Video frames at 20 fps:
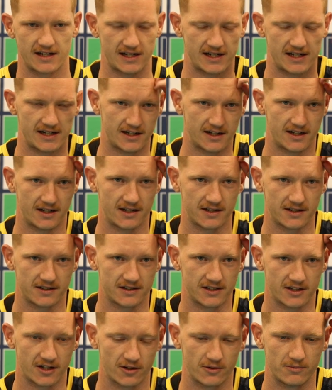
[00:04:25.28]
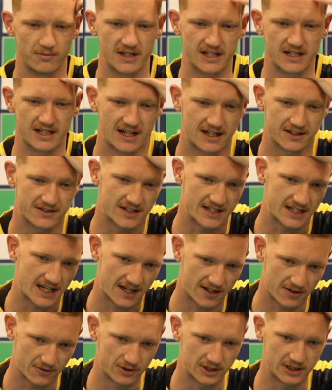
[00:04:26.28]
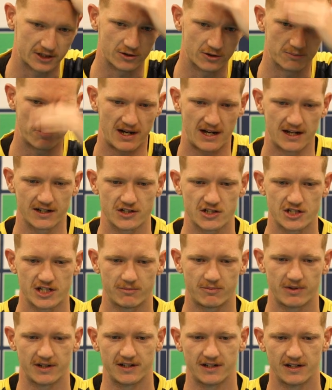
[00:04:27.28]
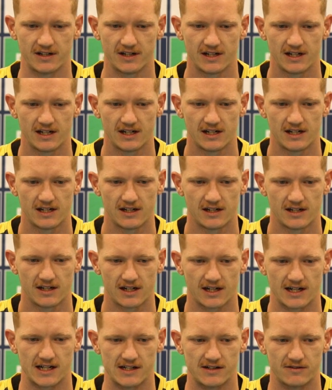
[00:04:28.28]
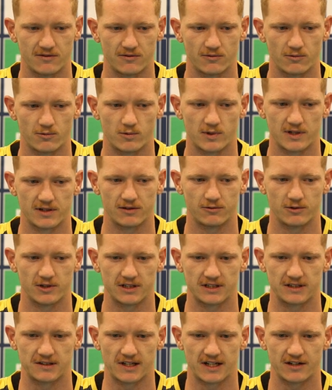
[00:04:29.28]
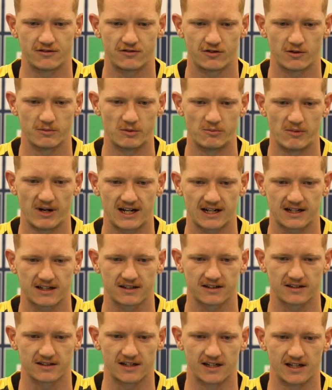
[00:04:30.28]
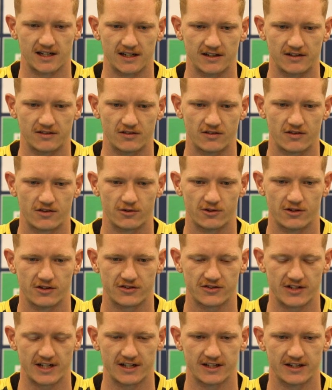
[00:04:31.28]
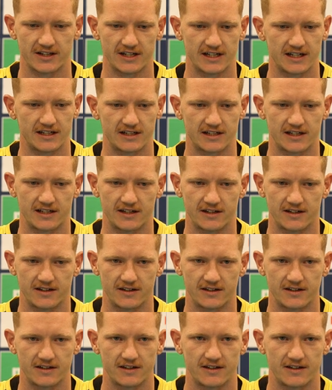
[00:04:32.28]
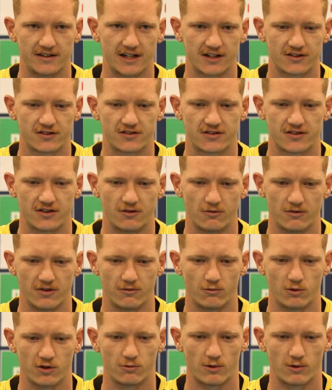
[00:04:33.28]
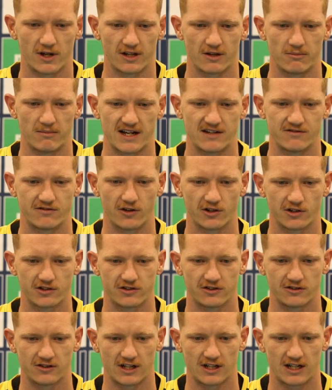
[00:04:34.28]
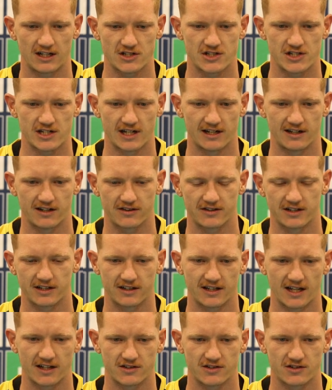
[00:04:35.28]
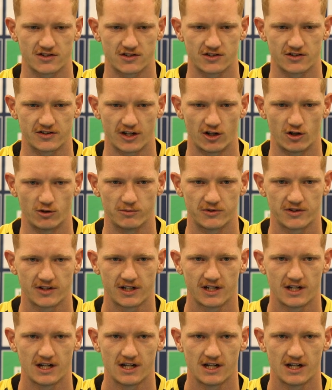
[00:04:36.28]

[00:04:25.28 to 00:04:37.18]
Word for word: and uh, you know, me and RT had a really good partnership, and and we really led from the back and through the centre there, and that's the, was one of the main focuses last year, and I think that's just helped